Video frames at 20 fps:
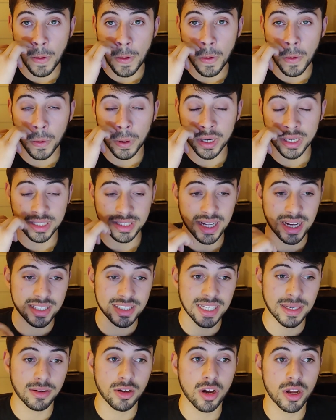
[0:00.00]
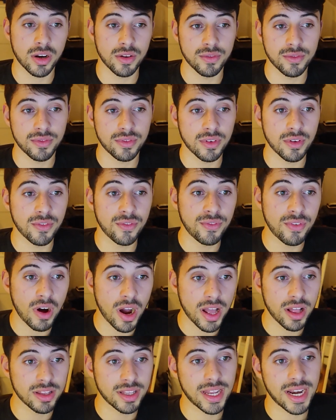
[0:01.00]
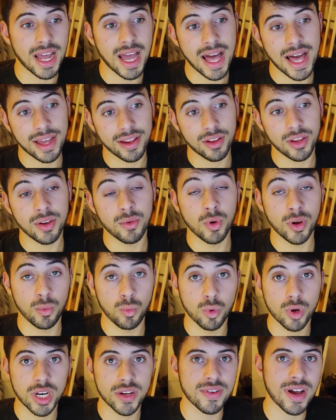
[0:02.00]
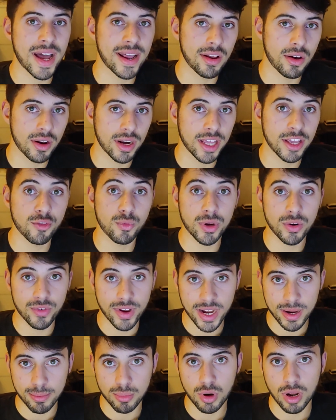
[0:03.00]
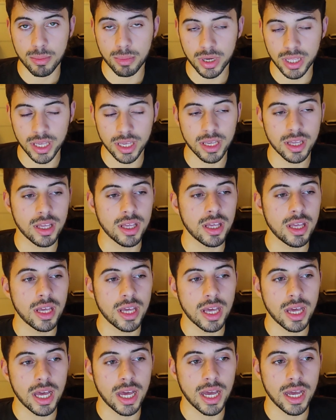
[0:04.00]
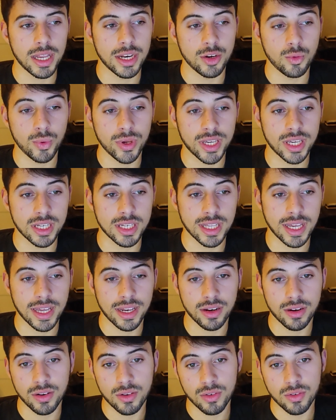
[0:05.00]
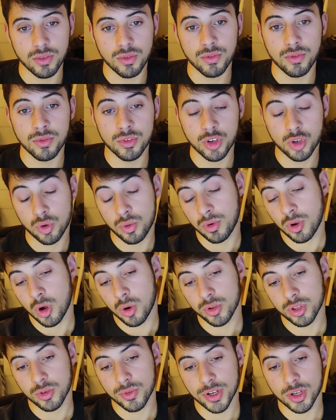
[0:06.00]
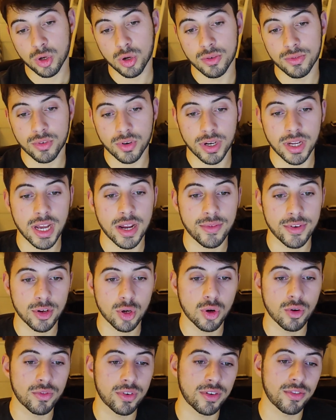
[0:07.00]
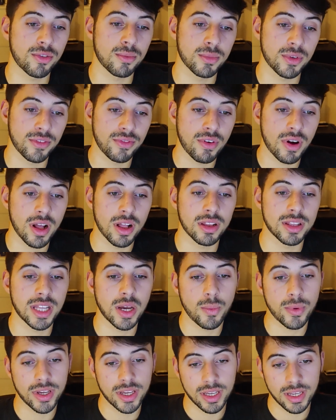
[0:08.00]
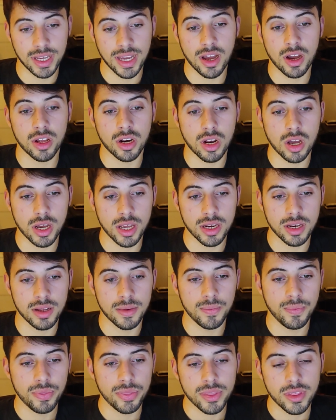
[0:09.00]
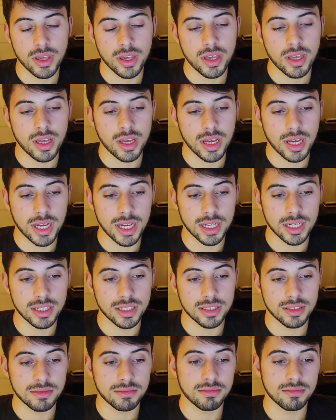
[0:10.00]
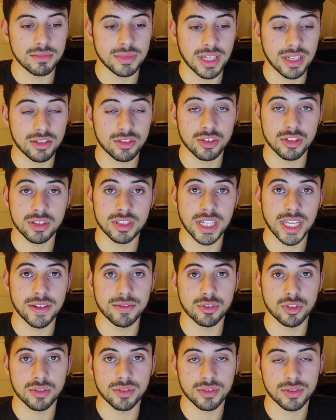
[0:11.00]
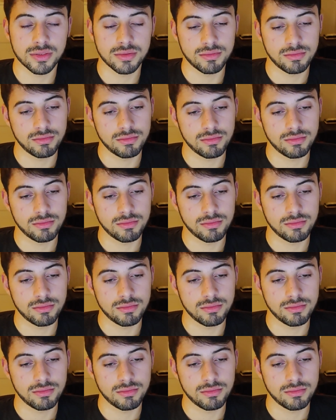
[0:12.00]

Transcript: or the exact same kind of file that we would have had on it if we read it properly. And we can then go into recovery and recover from the file that we can get online, and that just saves us